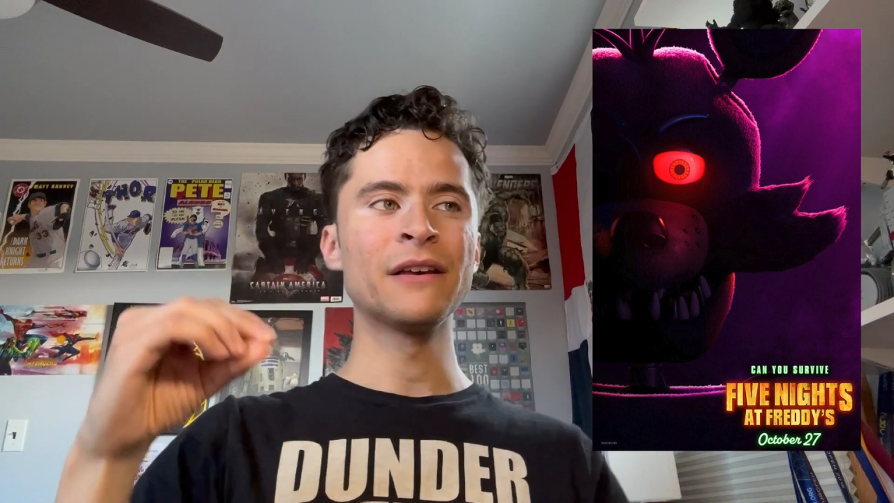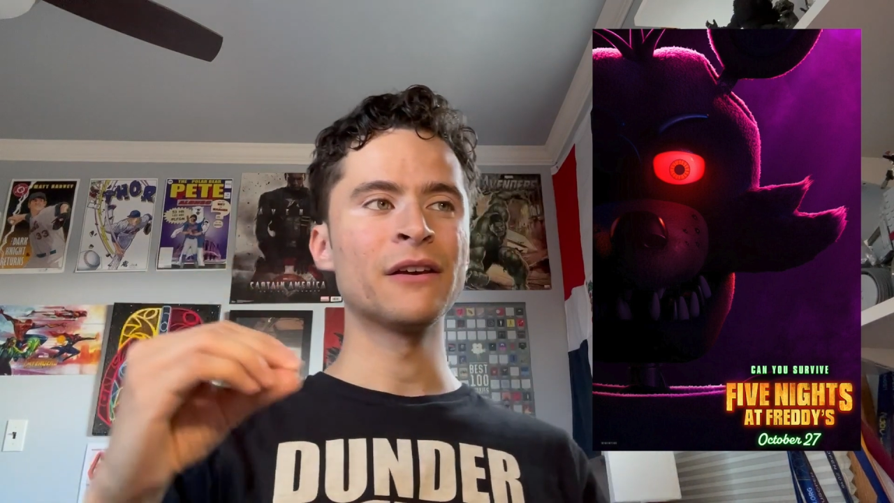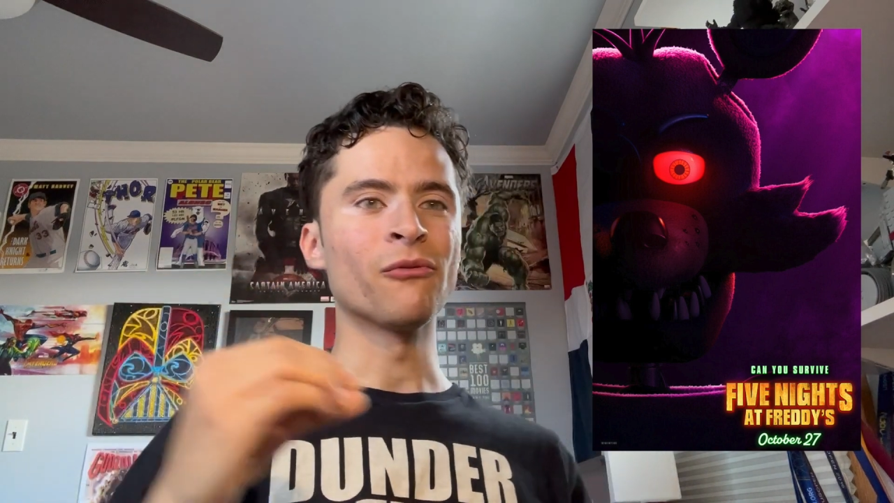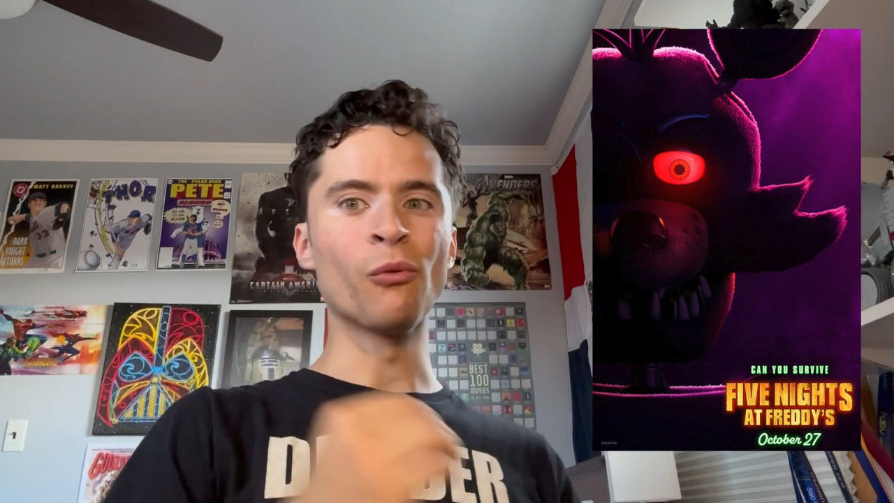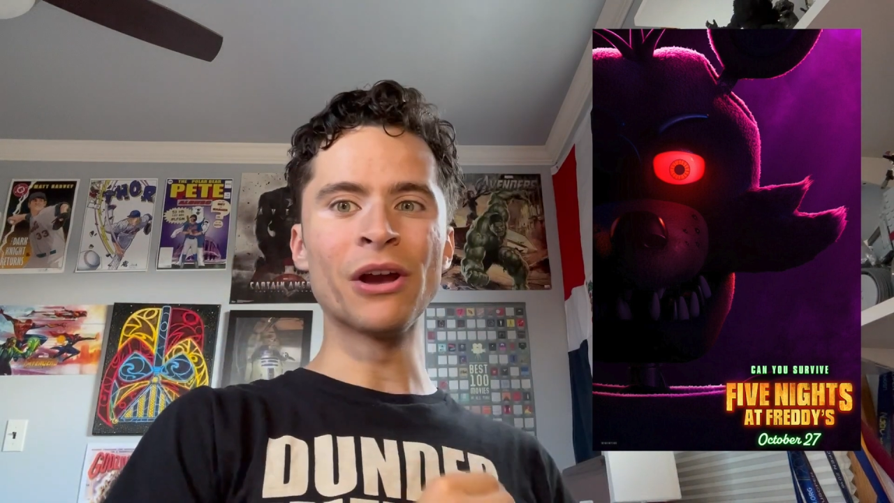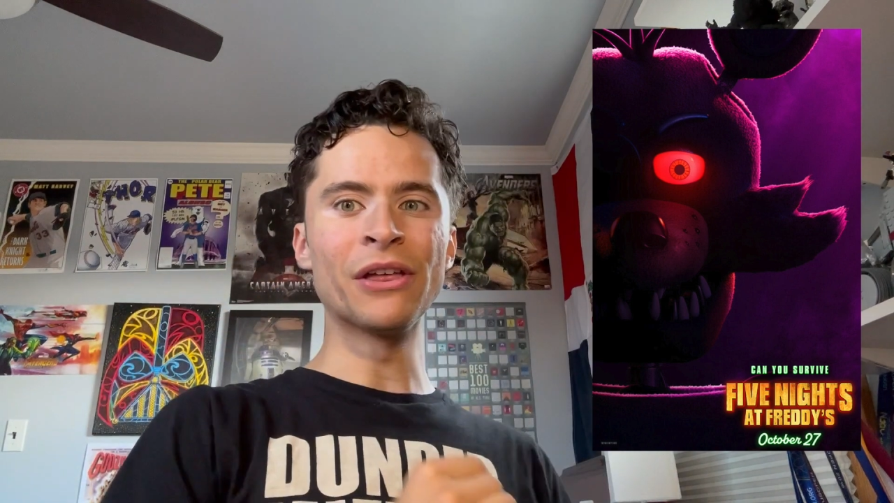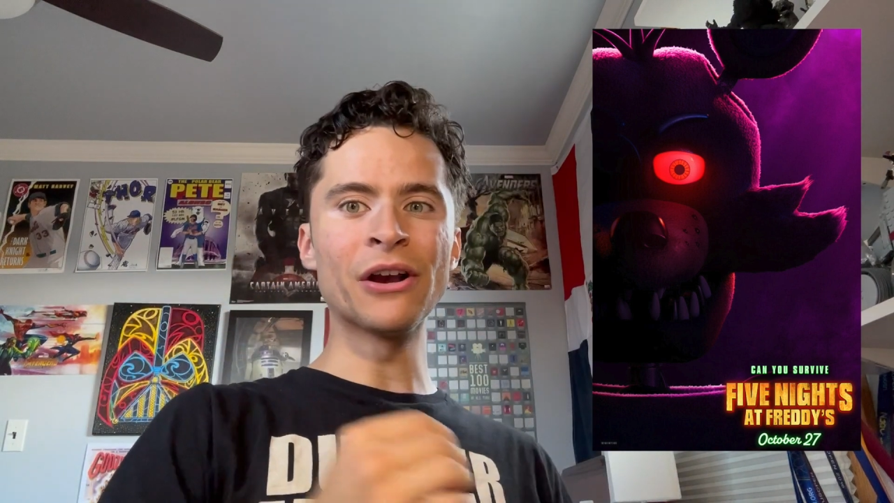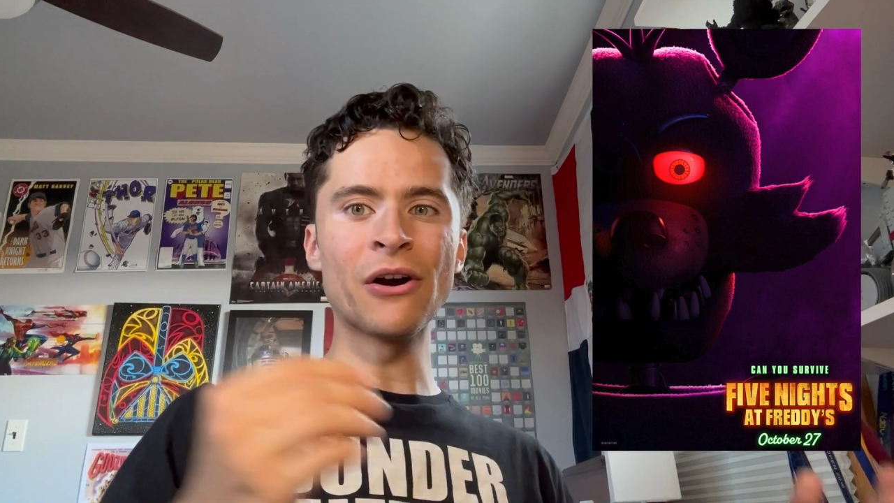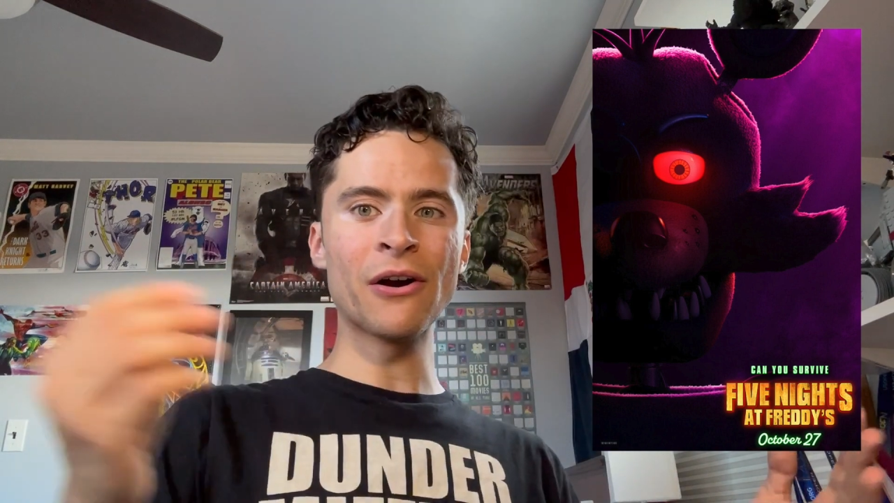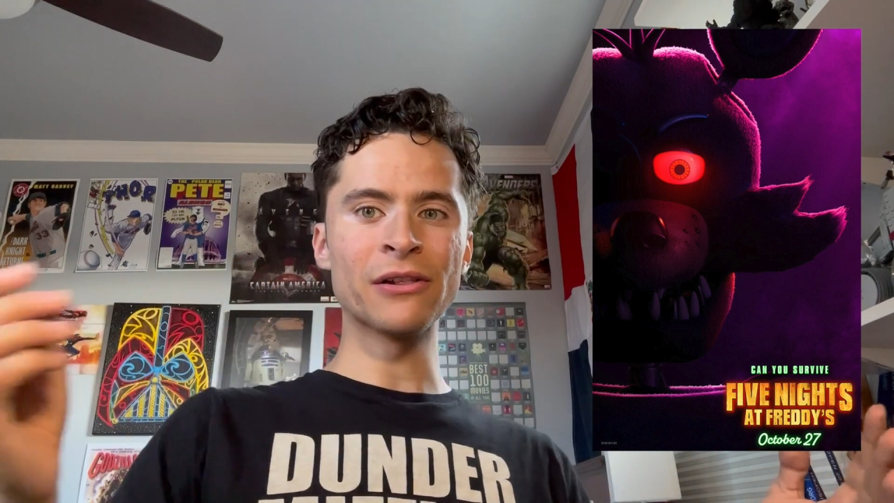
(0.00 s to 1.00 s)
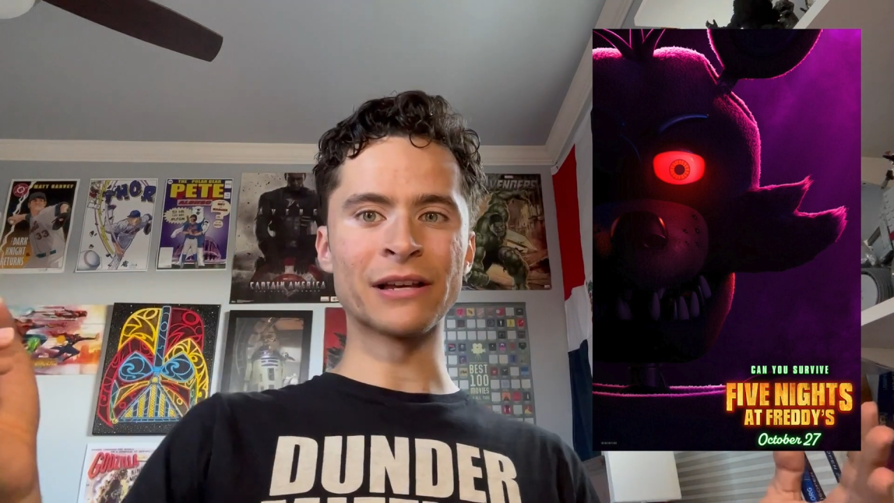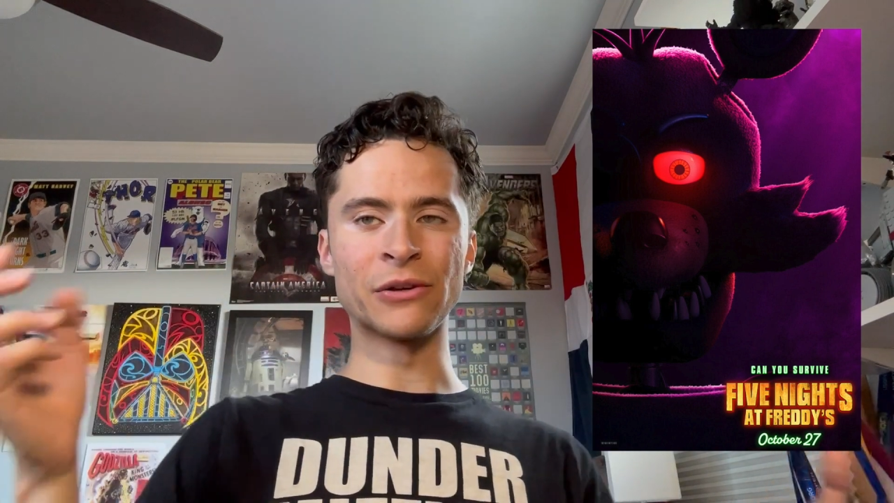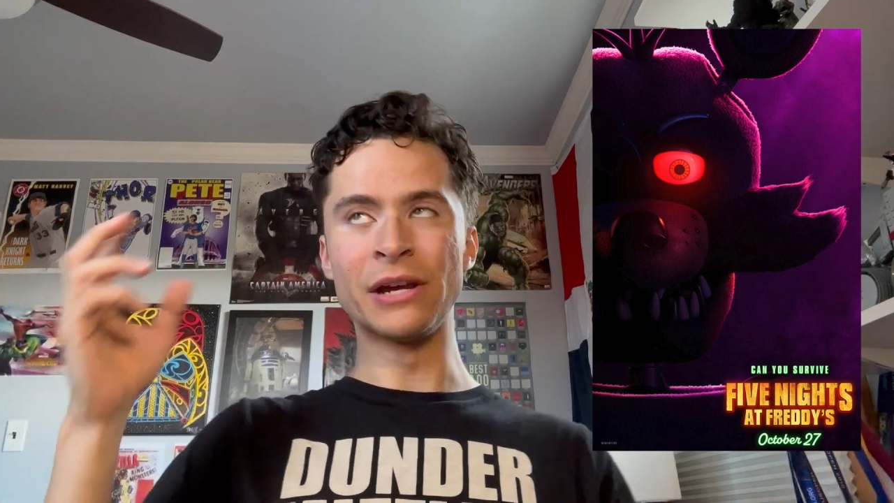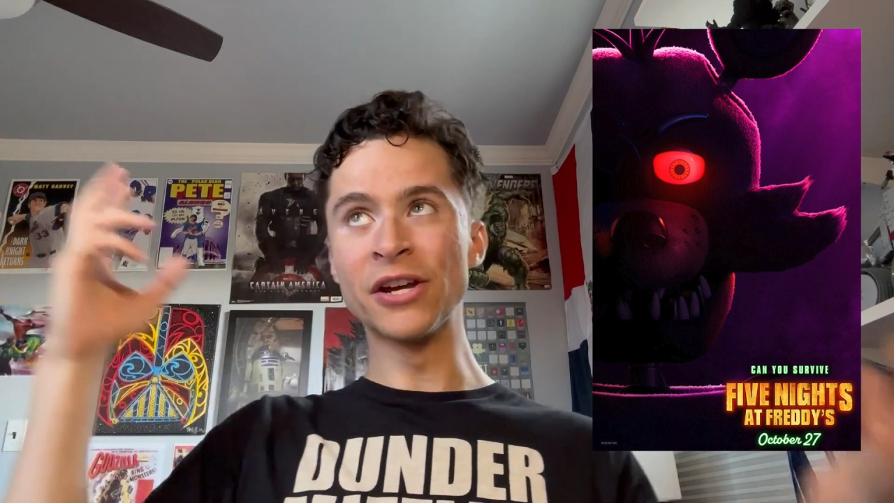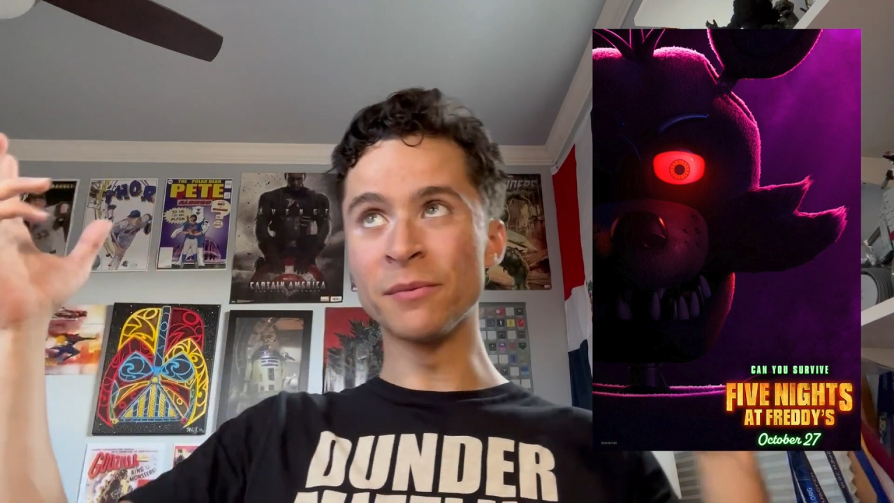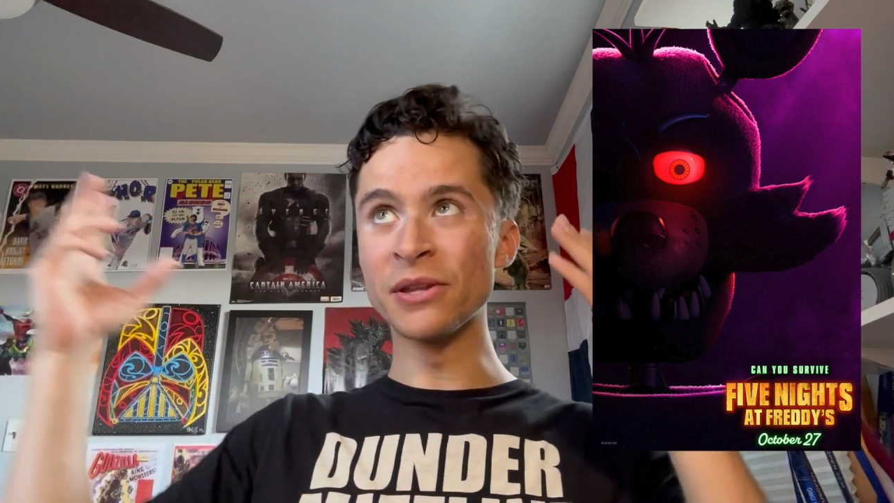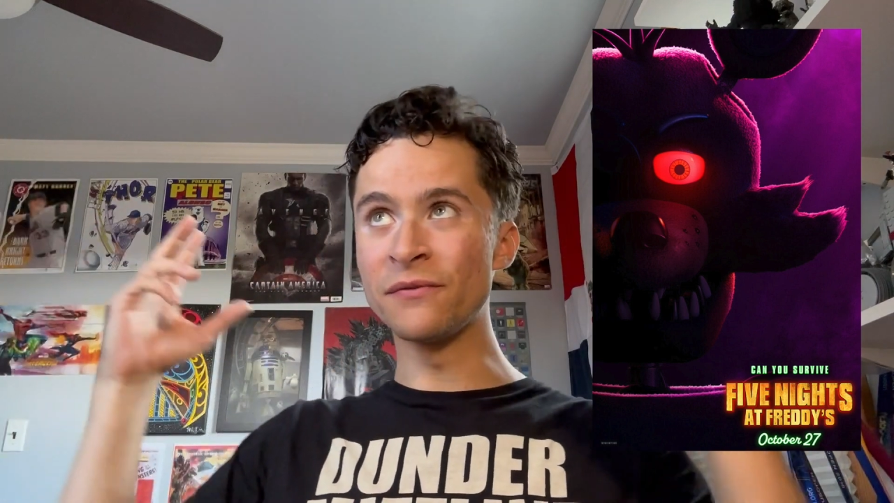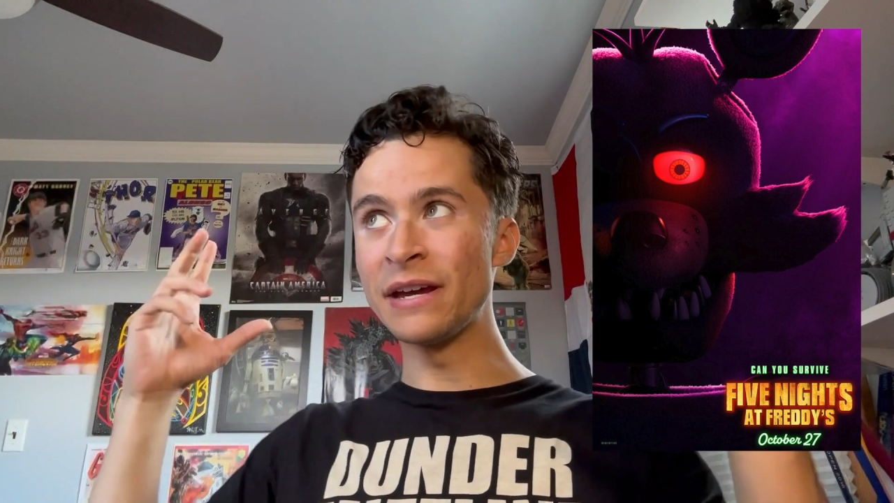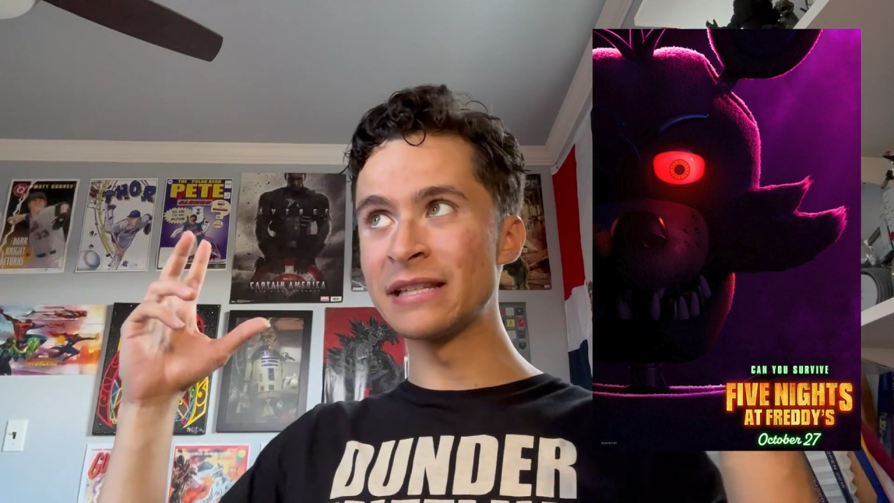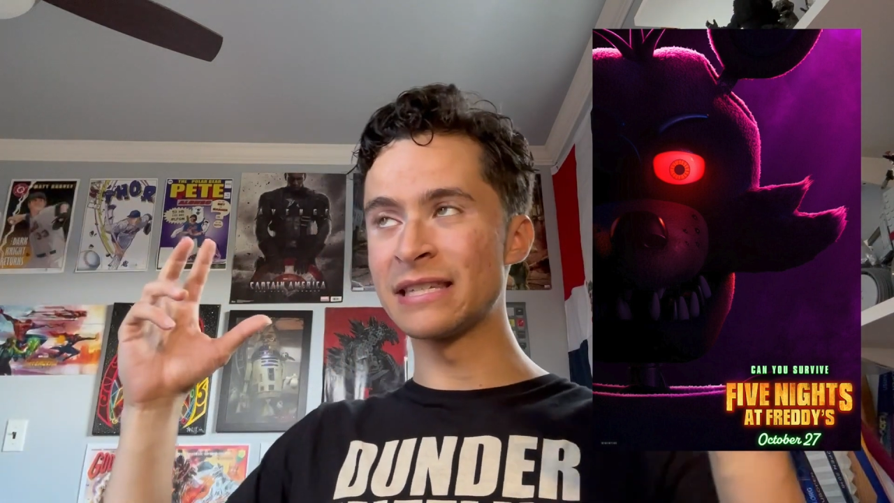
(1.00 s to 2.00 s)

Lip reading: where they are, like, you hear them in the vent,